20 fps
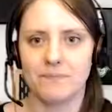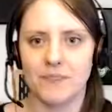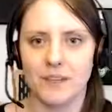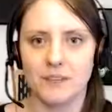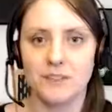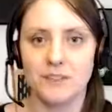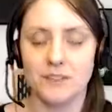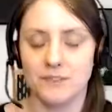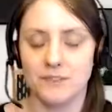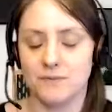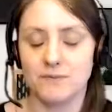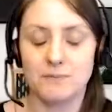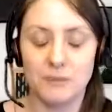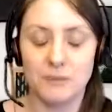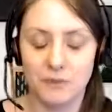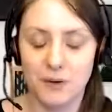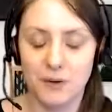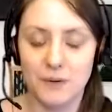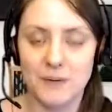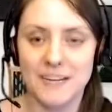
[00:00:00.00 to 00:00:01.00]
just
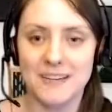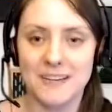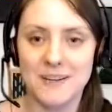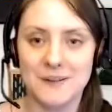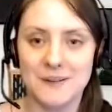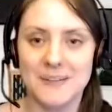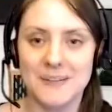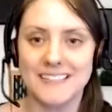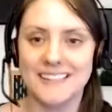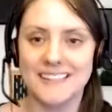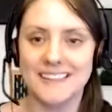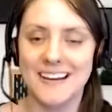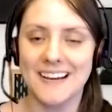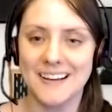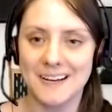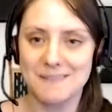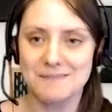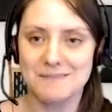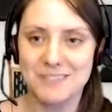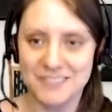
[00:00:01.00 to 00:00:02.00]
before we get going into
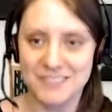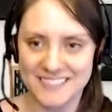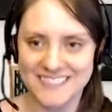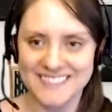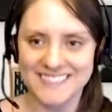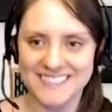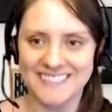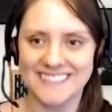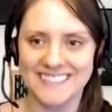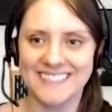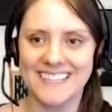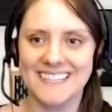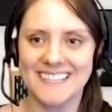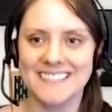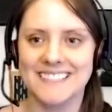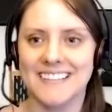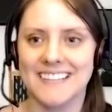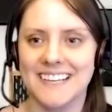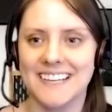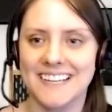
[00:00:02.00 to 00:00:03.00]
that, I'm Kristen, and
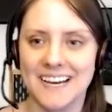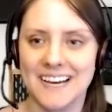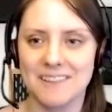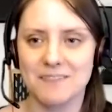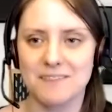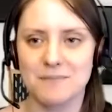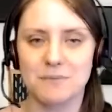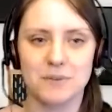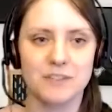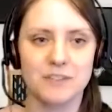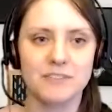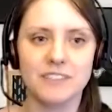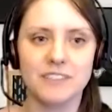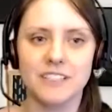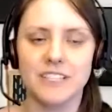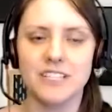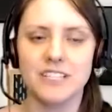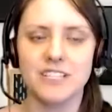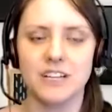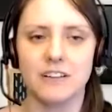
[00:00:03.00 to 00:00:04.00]
tonight I have the
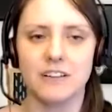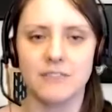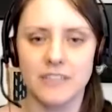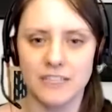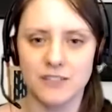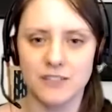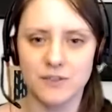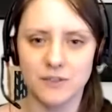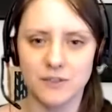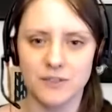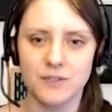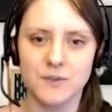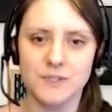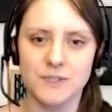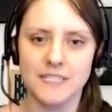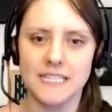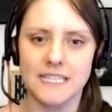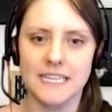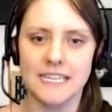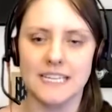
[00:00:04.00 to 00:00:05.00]
privilege of
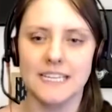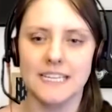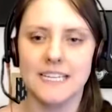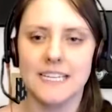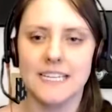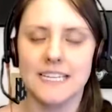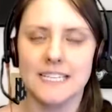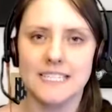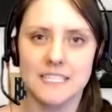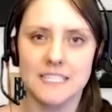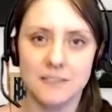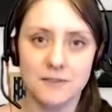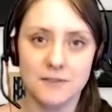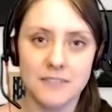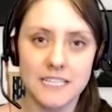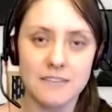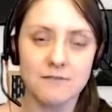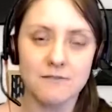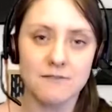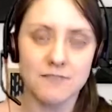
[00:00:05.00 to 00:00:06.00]
introducing
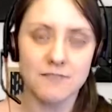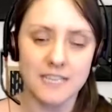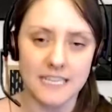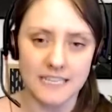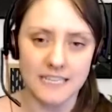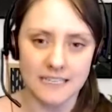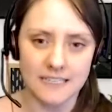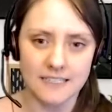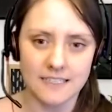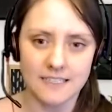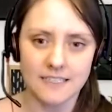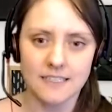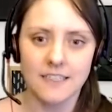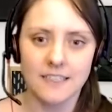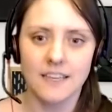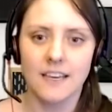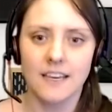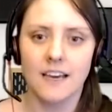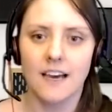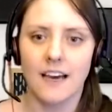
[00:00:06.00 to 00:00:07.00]
Tiffany Vin,
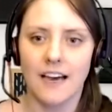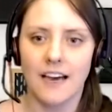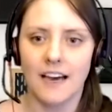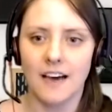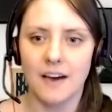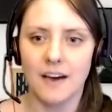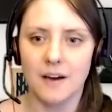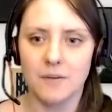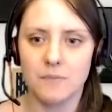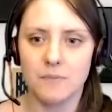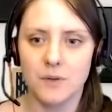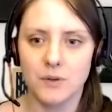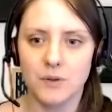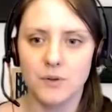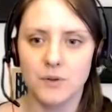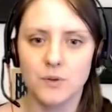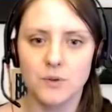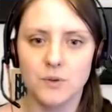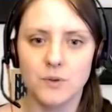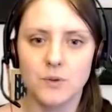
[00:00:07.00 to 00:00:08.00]

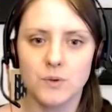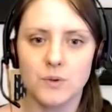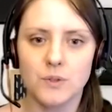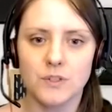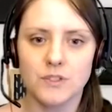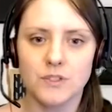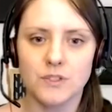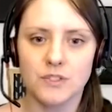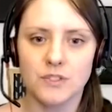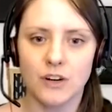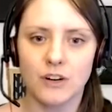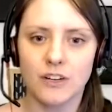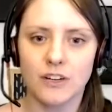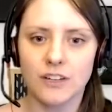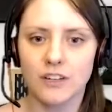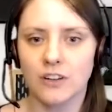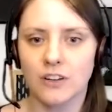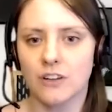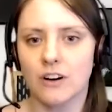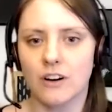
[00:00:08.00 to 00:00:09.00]
who
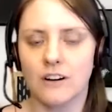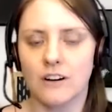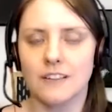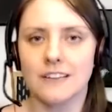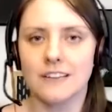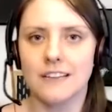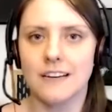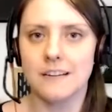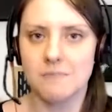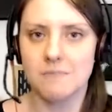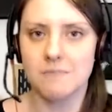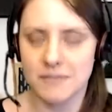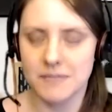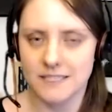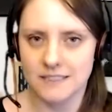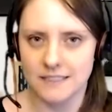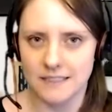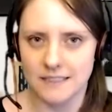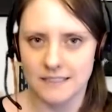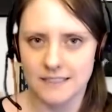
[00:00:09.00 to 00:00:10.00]
started her online
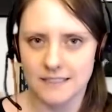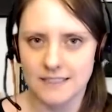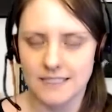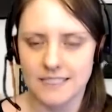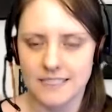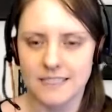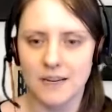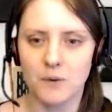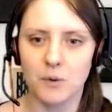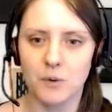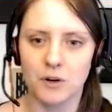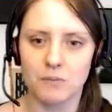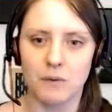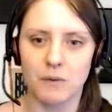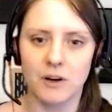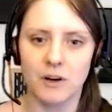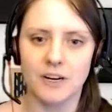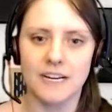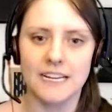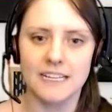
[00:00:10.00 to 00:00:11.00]
business in network
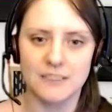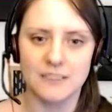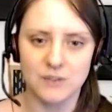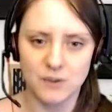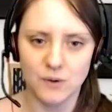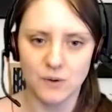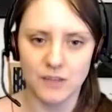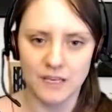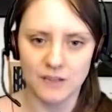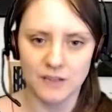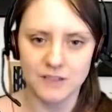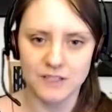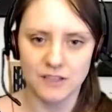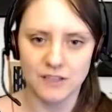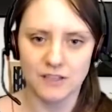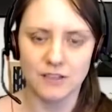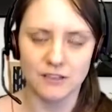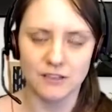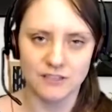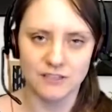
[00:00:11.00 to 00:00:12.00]
marketing in
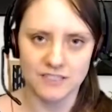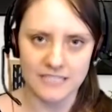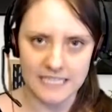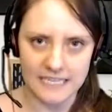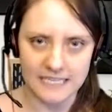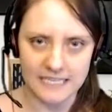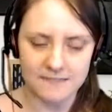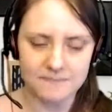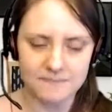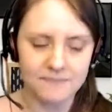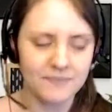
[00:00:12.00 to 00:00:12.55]
2013,